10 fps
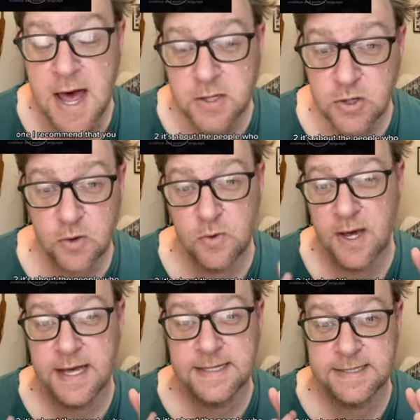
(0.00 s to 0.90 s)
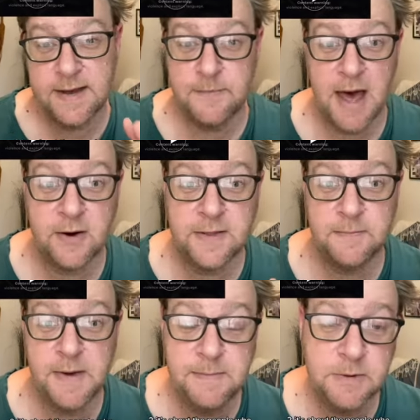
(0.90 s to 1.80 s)
Two, it's about the
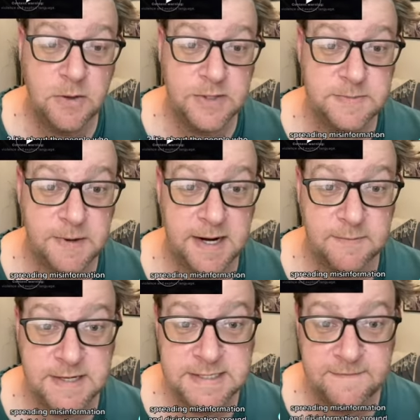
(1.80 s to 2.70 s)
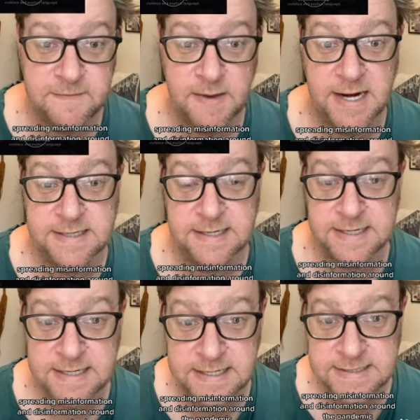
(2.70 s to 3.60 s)
people who are spreading misinformation
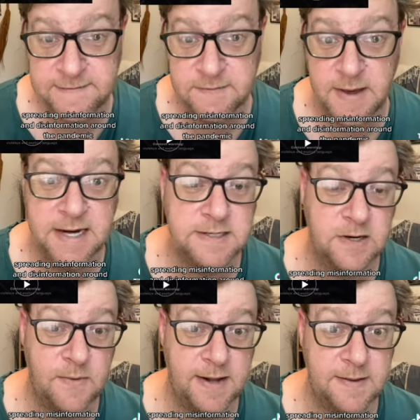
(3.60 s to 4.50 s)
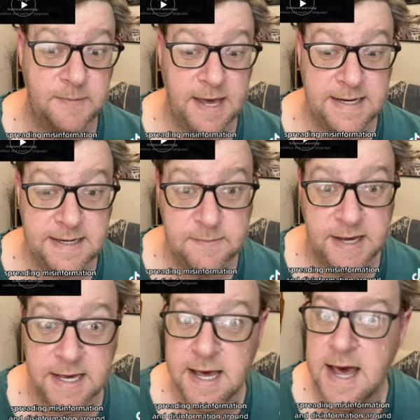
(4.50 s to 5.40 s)
and disinformation around the
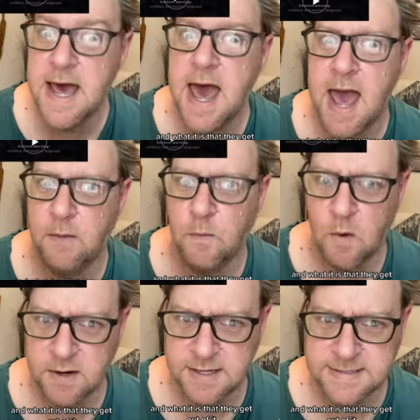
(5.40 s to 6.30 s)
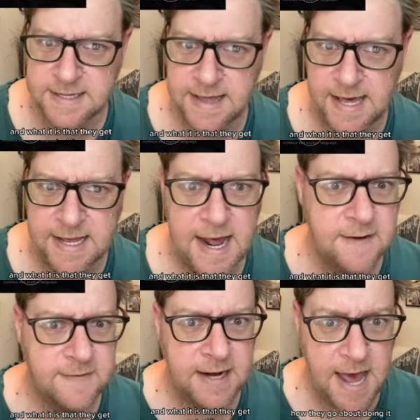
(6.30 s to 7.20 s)
pandemic and what it is that they get out
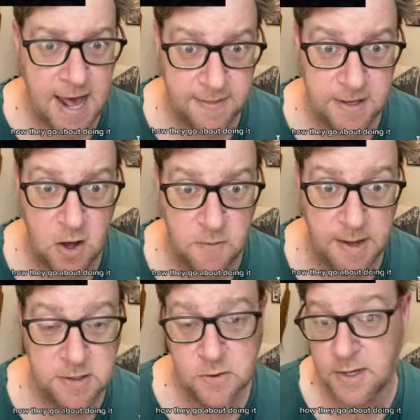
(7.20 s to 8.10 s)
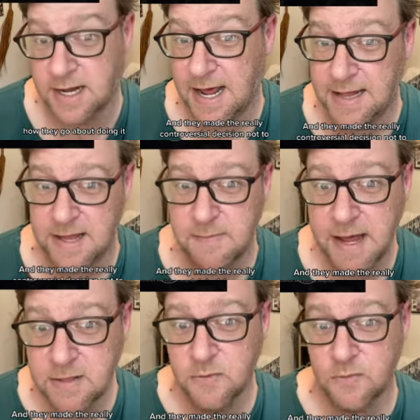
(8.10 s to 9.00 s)
of it, how they go about doing it. And they
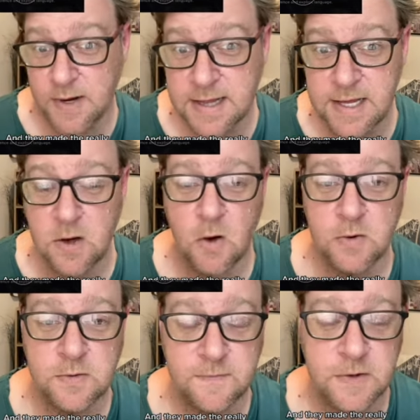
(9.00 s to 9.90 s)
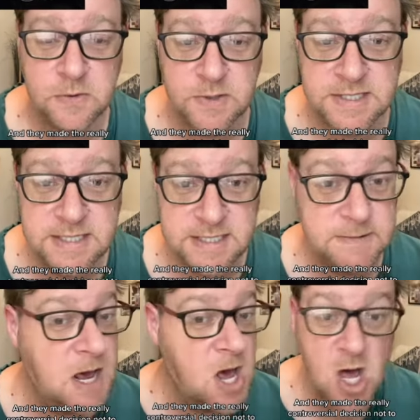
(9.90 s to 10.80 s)
made the really controversial
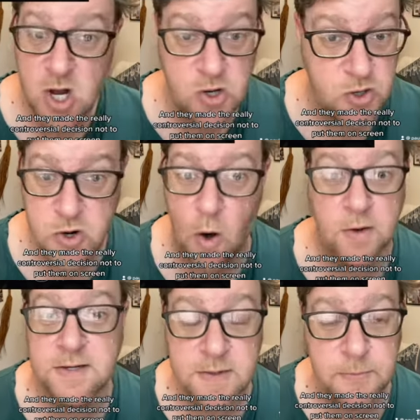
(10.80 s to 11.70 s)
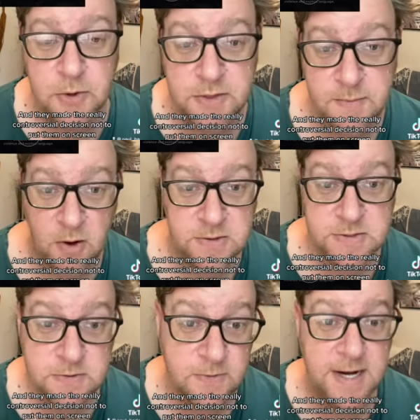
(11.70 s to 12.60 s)
decision not to put them on
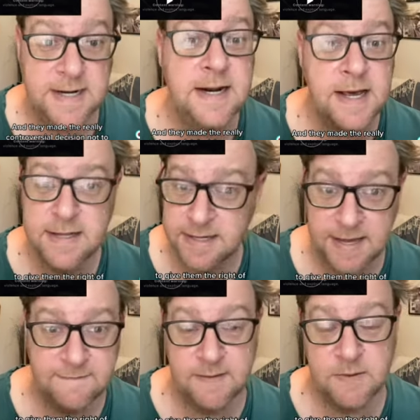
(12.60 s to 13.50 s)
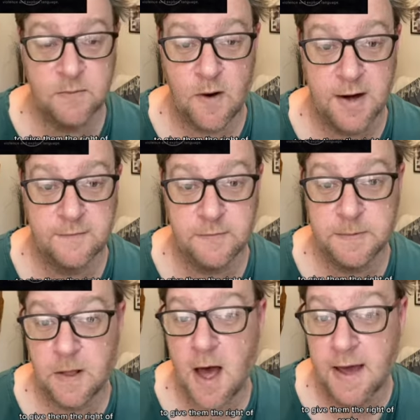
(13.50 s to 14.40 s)
screen to give them the right of
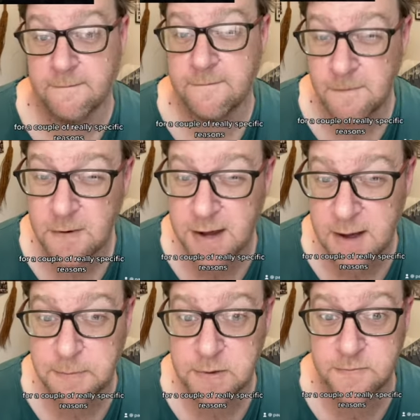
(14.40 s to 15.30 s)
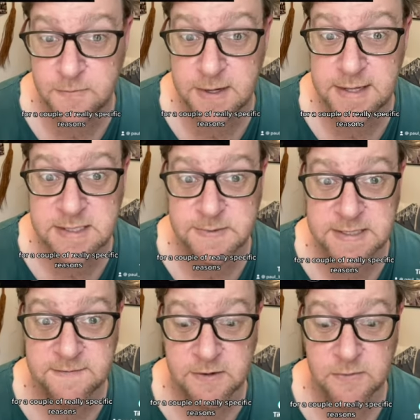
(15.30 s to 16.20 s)
reply for a couple of really
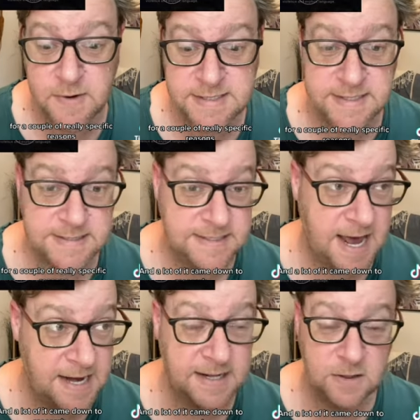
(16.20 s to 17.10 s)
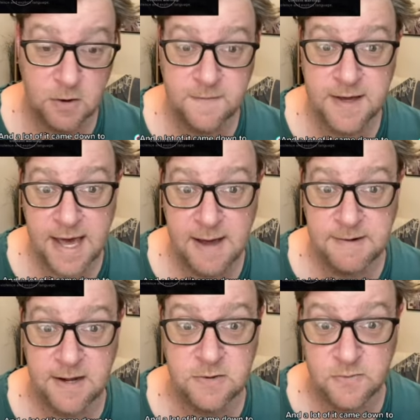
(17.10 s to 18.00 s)
specific reasons. And a lot of it came
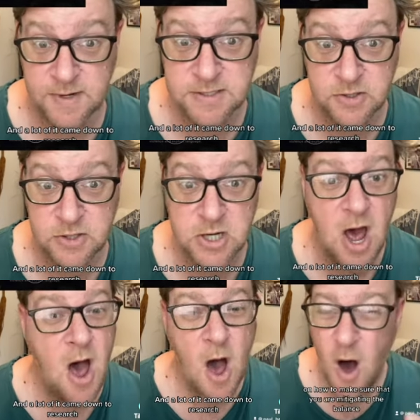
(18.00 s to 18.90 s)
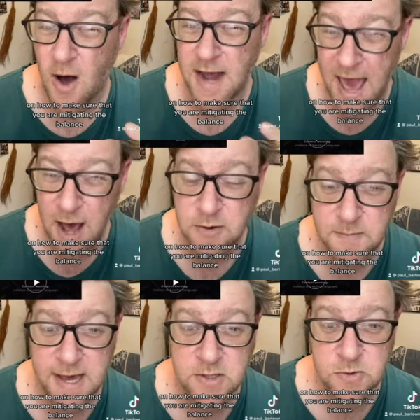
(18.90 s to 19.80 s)
down to research on how to
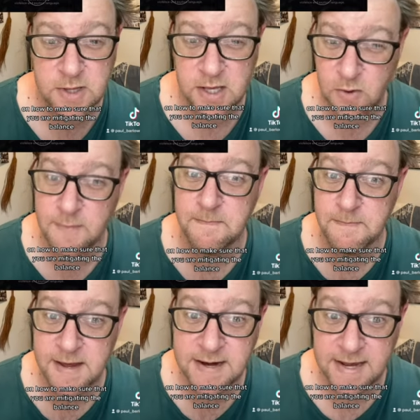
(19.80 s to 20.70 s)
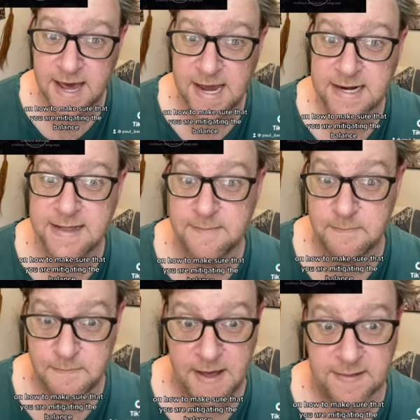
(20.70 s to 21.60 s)
make sure that you are mitigating the
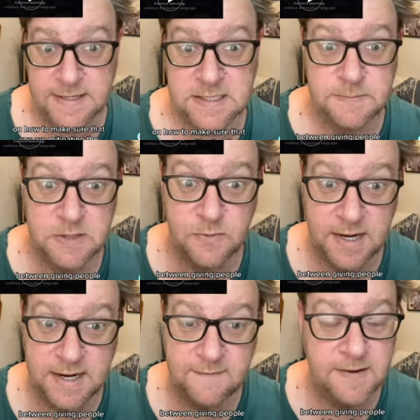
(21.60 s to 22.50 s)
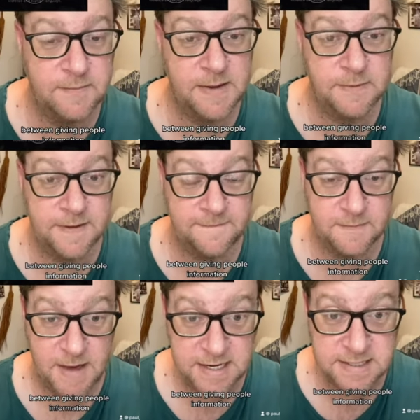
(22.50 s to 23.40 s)
balance between giving people
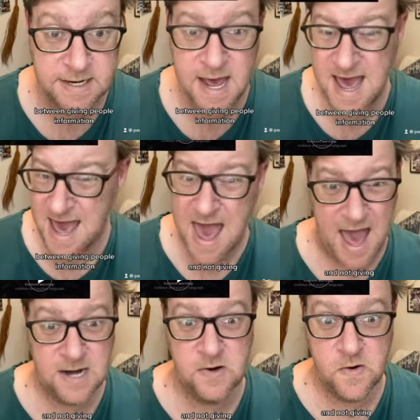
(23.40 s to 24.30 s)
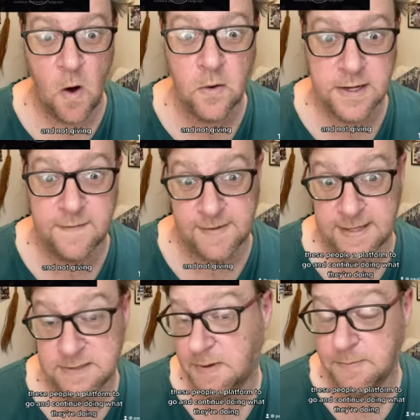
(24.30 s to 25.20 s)
information and not giving
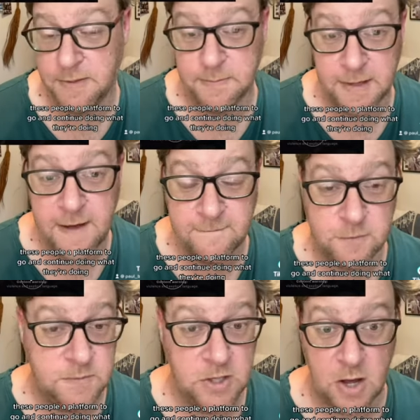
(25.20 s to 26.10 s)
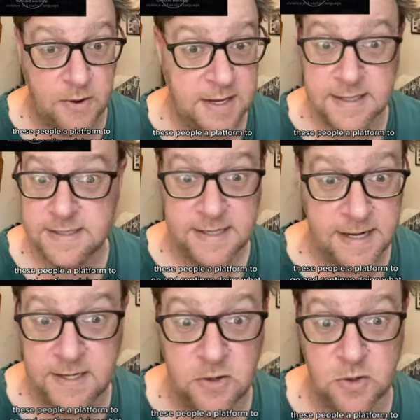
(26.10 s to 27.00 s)
these people a platform to go and
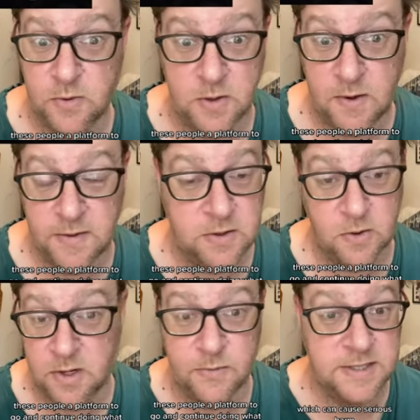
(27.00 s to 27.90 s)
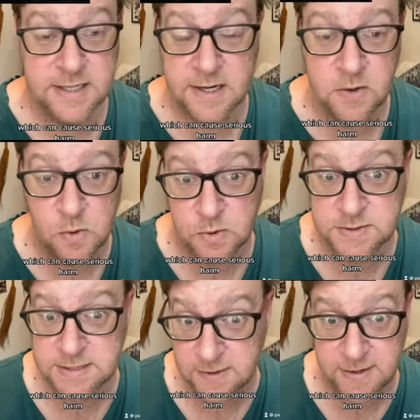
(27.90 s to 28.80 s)
continue doing what they're doing, which can cause
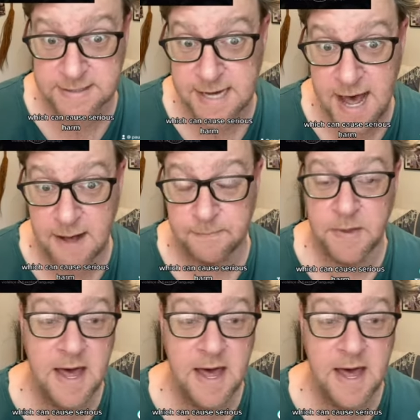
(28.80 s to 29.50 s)
serious harm.